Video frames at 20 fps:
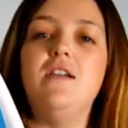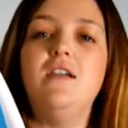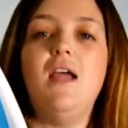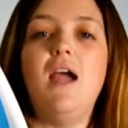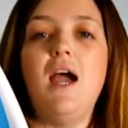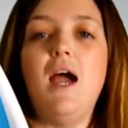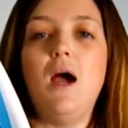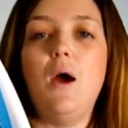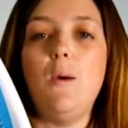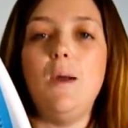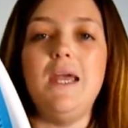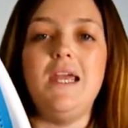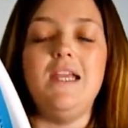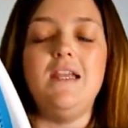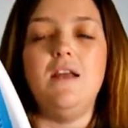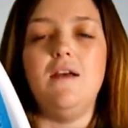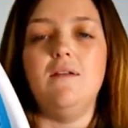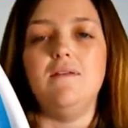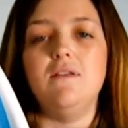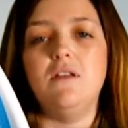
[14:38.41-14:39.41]
now, he
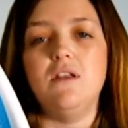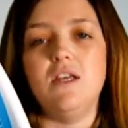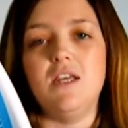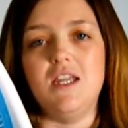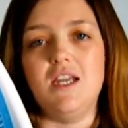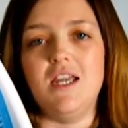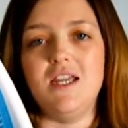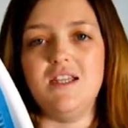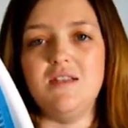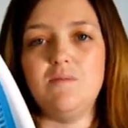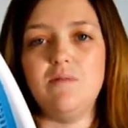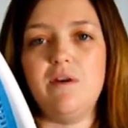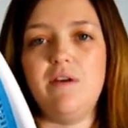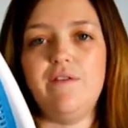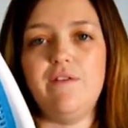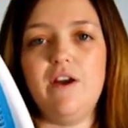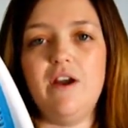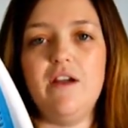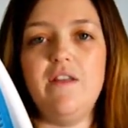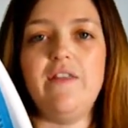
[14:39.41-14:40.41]
loves looking at his
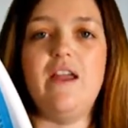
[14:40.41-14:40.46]
brother.